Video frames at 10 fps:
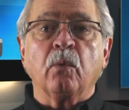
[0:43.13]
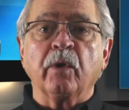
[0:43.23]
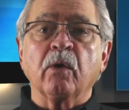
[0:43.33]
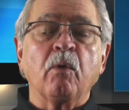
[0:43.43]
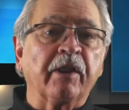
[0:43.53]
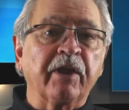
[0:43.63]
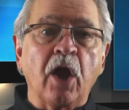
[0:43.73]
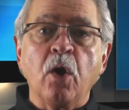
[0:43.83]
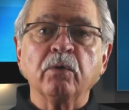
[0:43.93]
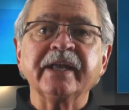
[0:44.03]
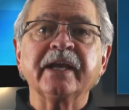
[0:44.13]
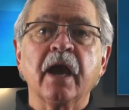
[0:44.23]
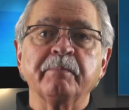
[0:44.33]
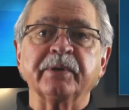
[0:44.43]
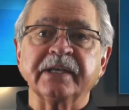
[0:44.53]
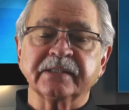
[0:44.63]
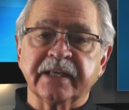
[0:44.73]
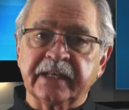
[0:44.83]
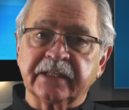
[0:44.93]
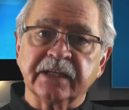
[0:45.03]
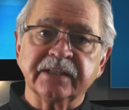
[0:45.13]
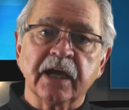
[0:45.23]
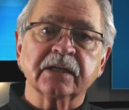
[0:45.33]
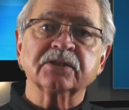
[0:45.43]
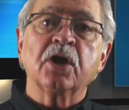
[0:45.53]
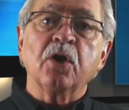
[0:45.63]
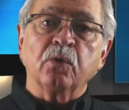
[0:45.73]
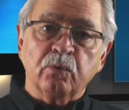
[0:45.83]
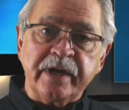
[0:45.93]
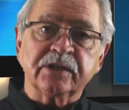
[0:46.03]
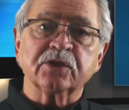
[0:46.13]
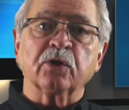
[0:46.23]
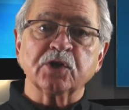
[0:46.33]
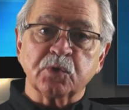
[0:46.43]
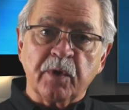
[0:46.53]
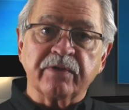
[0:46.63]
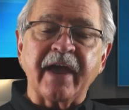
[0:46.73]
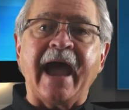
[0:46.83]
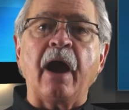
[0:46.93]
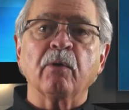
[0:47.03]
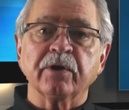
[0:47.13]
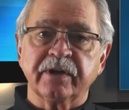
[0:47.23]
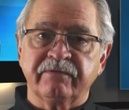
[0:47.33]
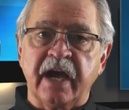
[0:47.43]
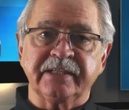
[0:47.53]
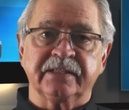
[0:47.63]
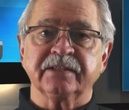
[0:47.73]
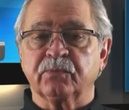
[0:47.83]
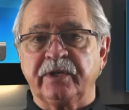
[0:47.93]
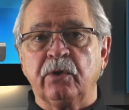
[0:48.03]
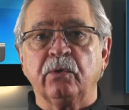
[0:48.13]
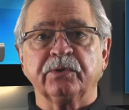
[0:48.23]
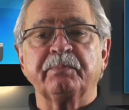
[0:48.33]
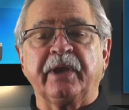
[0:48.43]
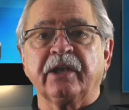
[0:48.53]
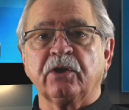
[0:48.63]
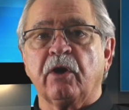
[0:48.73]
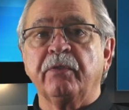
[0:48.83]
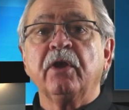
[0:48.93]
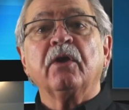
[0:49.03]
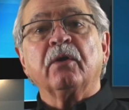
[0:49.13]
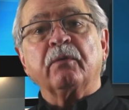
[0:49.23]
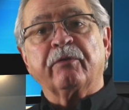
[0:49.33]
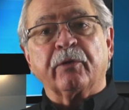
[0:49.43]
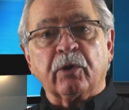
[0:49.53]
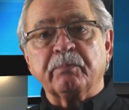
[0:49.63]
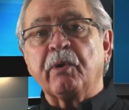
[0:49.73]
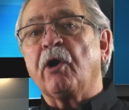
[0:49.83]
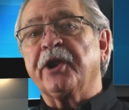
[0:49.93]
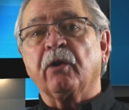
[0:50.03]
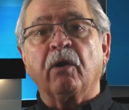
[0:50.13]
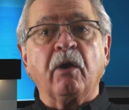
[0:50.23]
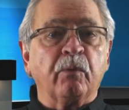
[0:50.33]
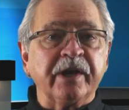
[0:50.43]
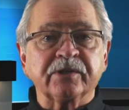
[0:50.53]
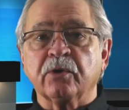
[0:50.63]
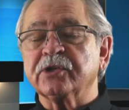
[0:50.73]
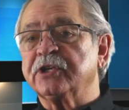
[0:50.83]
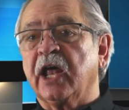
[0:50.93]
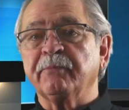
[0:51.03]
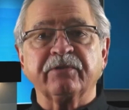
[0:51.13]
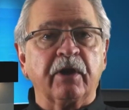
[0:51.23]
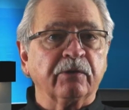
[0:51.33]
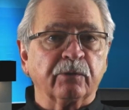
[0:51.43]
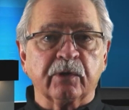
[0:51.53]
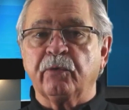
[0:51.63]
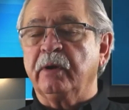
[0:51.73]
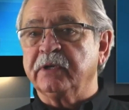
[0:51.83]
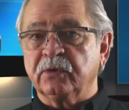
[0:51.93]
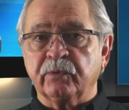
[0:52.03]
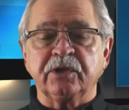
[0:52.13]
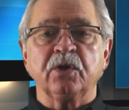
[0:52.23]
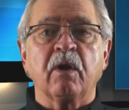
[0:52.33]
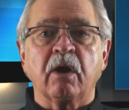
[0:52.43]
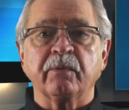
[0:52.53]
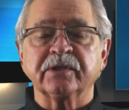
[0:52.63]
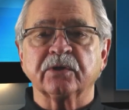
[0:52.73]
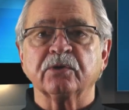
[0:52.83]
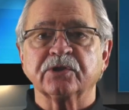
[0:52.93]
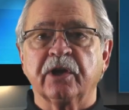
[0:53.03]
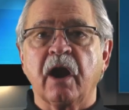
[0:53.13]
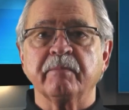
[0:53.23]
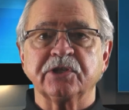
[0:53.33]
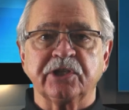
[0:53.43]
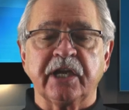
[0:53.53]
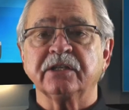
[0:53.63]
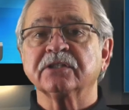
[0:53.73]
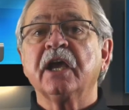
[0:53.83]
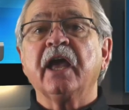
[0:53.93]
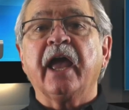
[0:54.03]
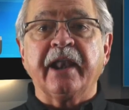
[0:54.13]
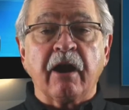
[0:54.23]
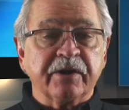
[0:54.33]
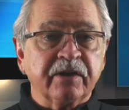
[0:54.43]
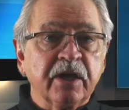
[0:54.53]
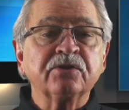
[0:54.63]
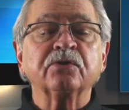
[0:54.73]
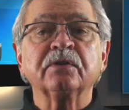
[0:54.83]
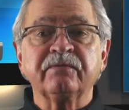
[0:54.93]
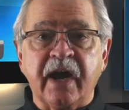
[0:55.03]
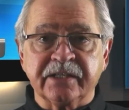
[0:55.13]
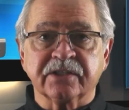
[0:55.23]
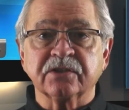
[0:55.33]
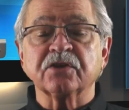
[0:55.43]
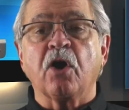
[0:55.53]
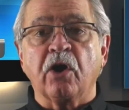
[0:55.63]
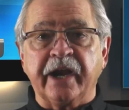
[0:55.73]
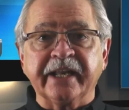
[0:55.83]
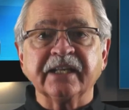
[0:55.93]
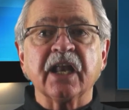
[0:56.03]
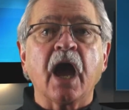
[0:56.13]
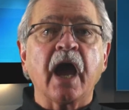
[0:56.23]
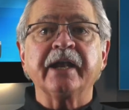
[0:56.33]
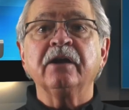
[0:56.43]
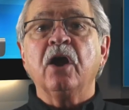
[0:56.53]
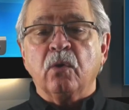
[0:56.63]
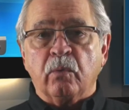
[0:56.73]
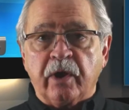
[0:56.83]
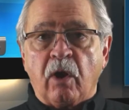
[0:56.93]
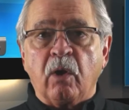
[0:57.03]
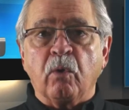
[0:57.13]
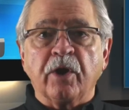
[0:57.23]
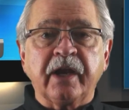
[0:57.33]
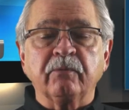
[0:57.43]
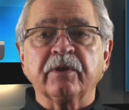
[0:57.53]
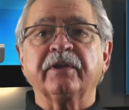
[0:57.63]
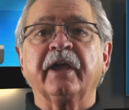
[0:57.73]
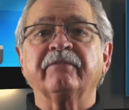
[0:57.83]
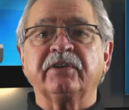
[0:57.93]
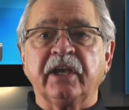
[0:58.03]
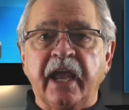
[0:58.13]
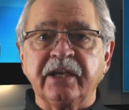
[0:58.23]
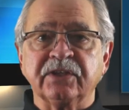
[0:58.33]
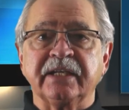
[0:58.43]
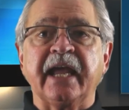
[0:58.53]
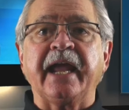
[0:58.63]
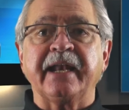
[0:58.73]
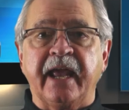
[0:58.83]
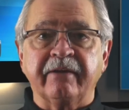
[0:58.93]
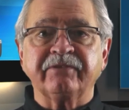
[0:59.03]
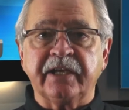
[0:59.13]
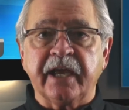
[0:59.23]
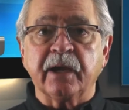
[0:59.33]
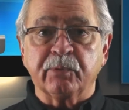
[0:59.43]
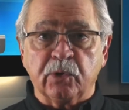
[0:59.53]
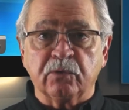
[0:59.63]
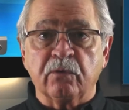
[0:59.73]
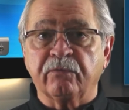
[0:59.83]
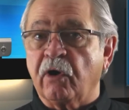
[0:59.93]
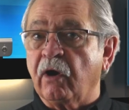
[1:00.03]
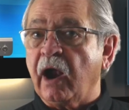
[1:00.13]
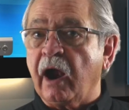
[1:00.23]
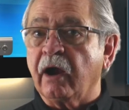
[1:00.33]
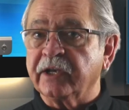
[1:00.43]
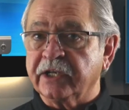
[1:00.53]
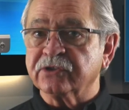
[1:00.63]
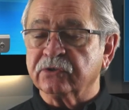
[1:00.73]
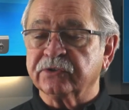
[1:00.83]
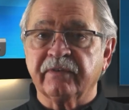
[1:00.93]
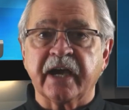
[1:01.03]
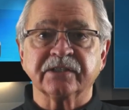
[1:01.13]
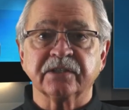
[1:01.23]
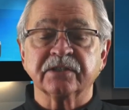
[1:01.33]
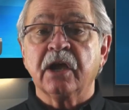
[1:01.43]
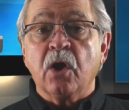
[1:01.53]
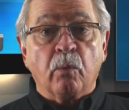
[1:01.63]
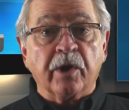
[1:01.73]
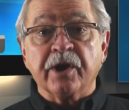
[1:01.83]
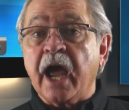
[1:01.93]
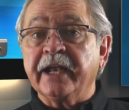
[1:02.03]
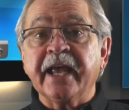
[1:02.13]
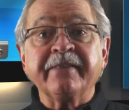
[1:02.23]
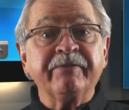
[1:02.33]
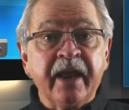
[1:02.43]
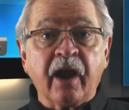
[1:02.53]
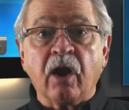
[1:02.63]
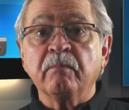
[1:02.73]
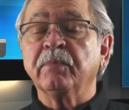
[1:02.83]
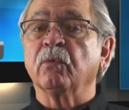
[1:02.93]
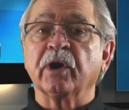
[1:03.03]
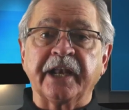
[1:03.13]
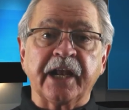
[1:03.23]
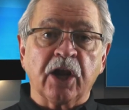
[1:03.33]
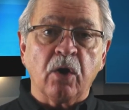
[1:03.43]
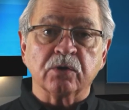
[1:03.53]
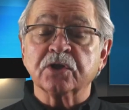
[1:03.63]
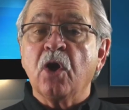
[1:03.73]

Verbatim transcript: We are one of the only companies that conducts research with our devices. We don't depend on third party or research done with other equipment. We do our research on our machines, and our digital devices are in line. We are working with the F D A to gain F D A approval for our digital devices. We're not yet there, but we're getting close.